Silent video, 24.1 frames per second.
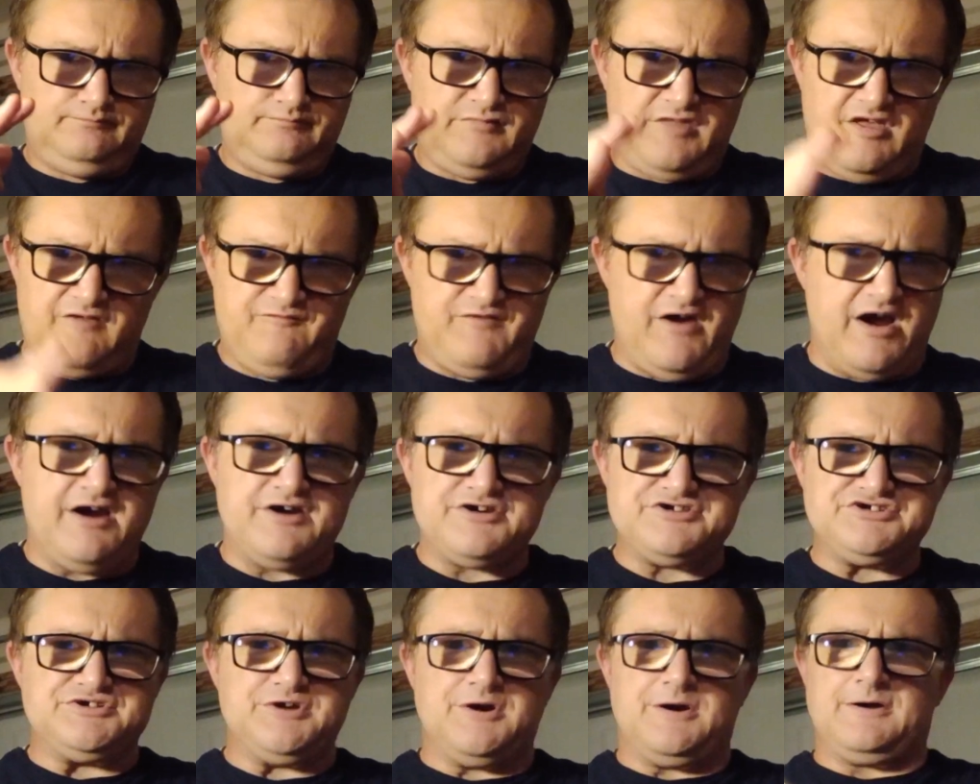fire
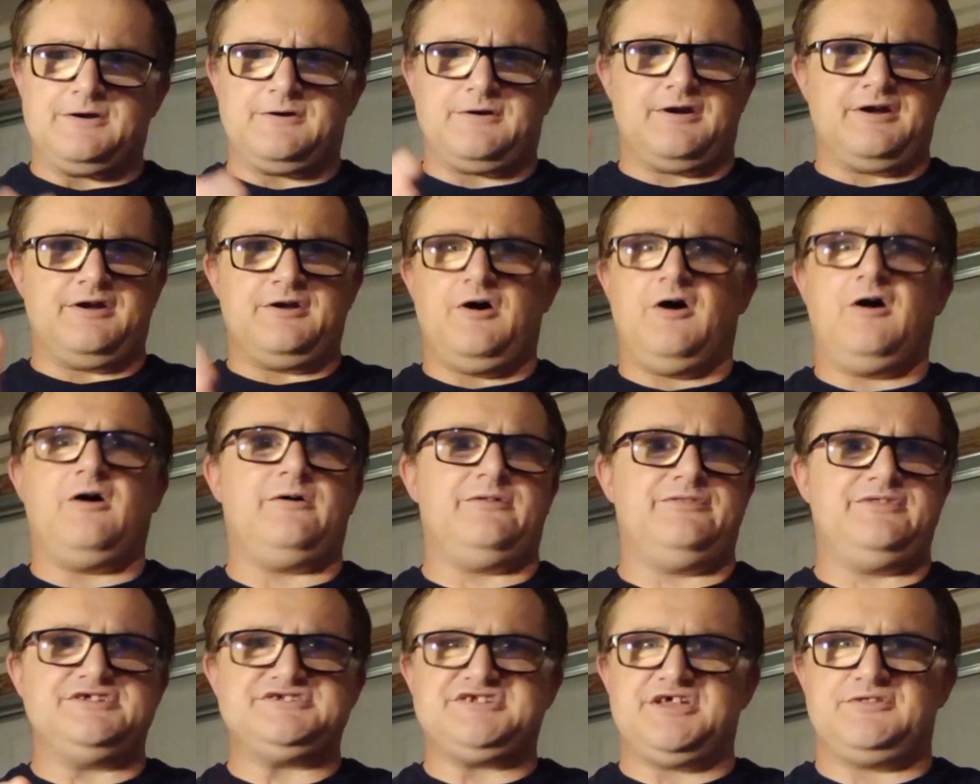starter and
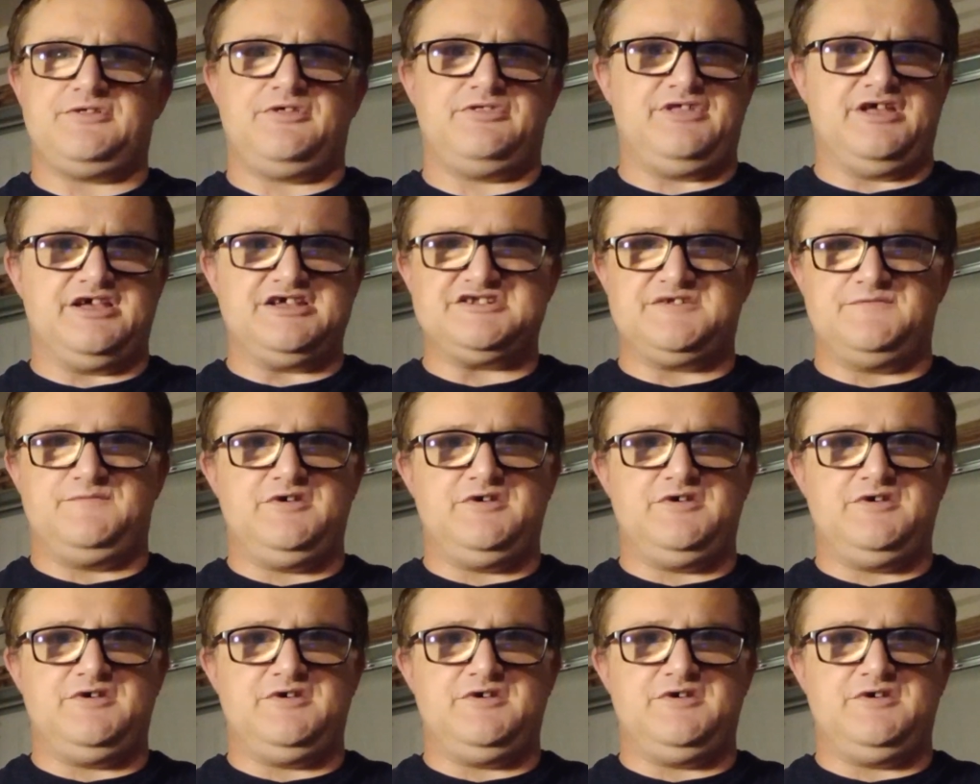all these other things,